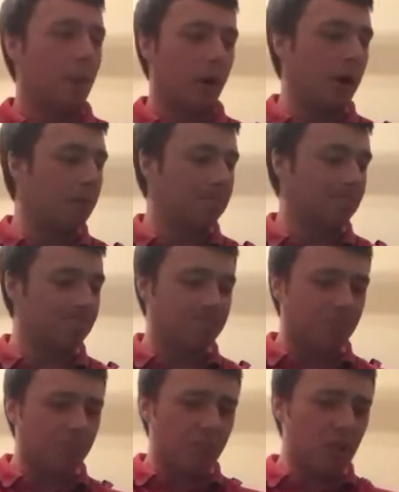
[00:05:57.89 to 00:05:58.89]
But um,
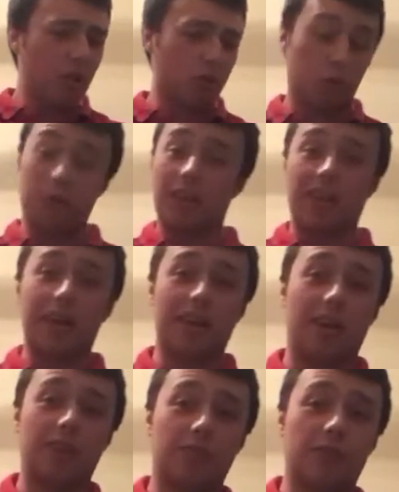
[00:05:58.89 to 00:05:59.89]
so other than that,
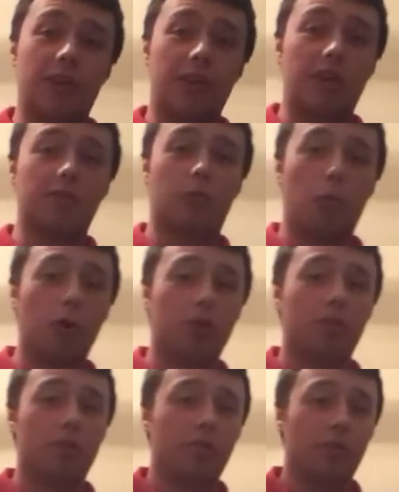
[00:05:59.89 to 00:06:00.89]
guys, thank you guys for
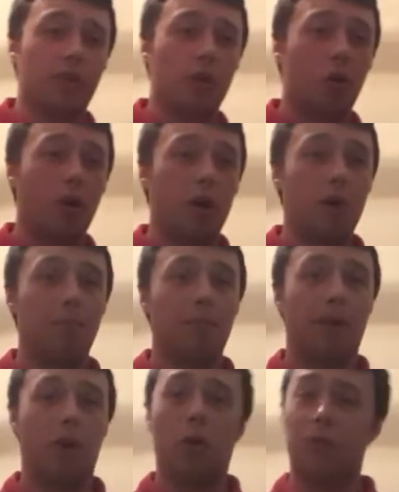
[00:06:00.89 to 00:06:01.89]
watching this video.
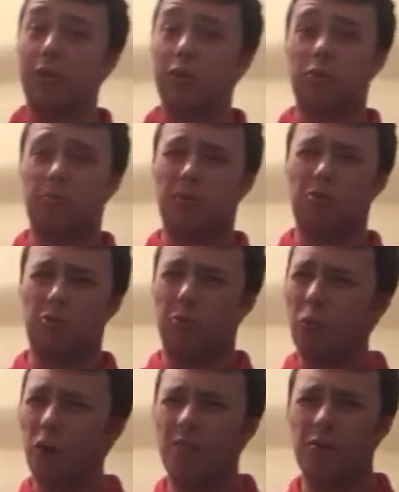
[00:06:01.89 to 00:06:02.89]
Um, hopefully this has been
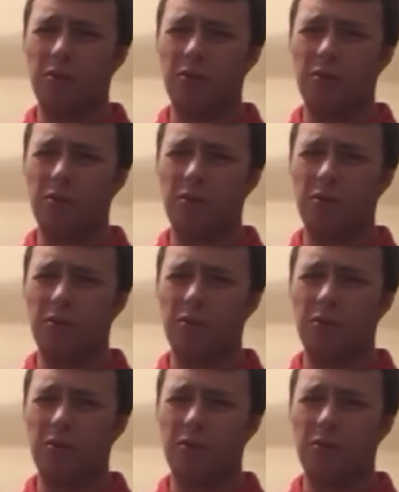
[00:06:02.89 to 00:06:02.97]
somewhat